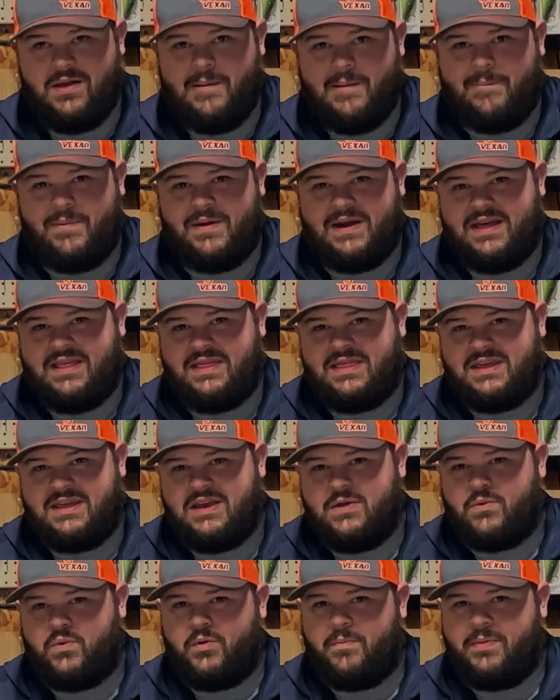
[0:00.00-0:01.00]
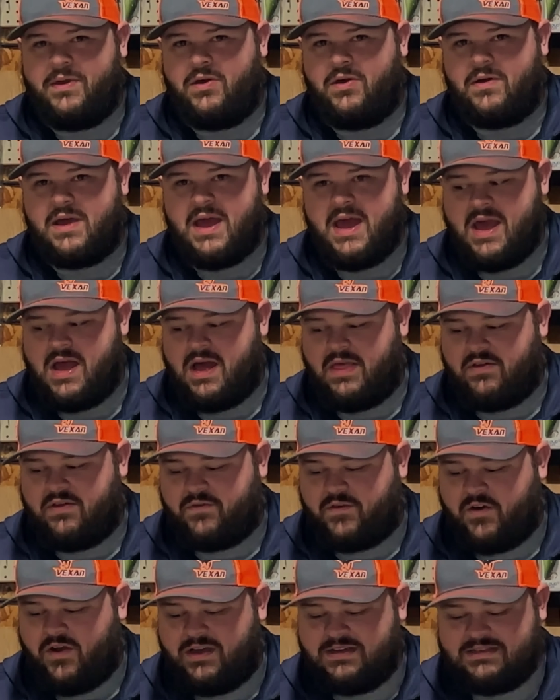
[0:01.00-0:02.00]
But I think we'll be okay on the
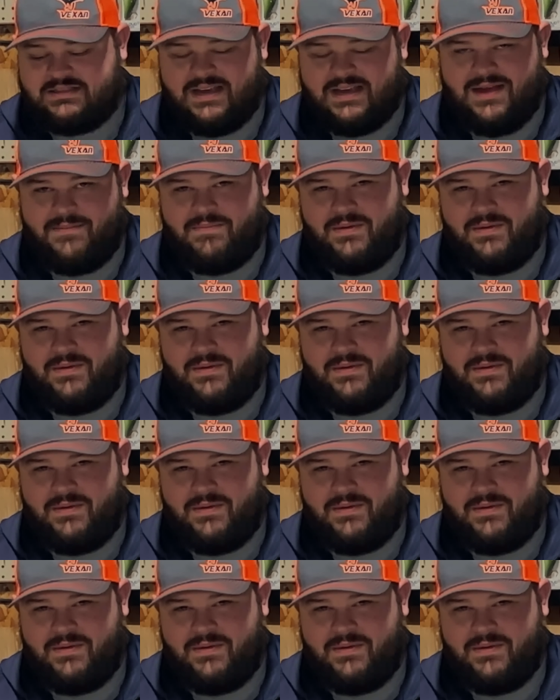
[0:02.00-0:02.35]
frog side